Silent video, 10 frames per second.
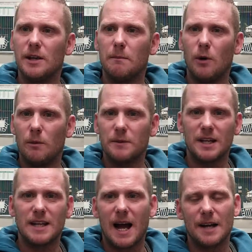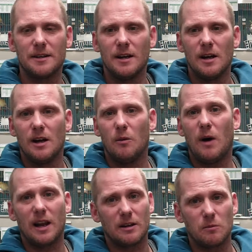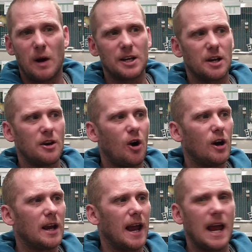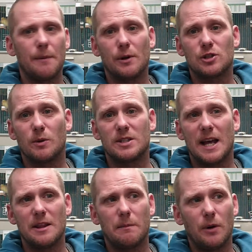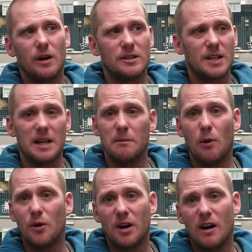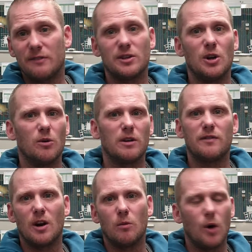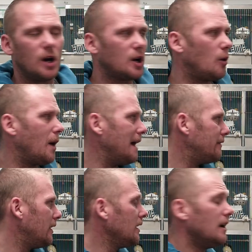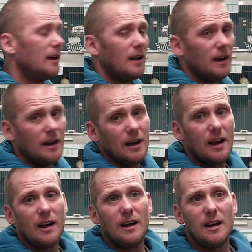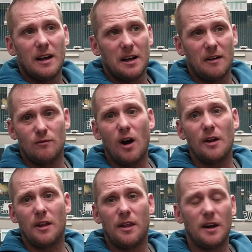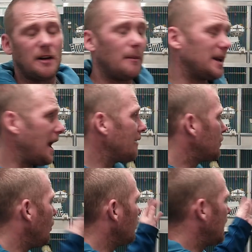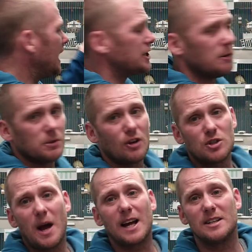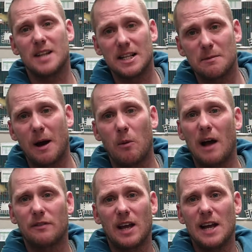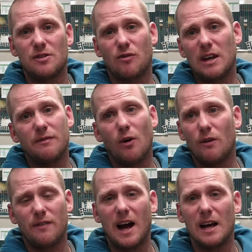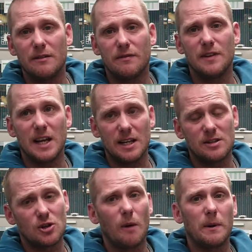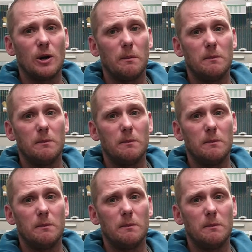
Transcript: mum, your dad, while, while you're not able to attend the birds in the morning or afternoon if you're at work or whatever rather than, I mean, I've got cage numbers on, so I can say to my wife, cage three, four, five, need topping up,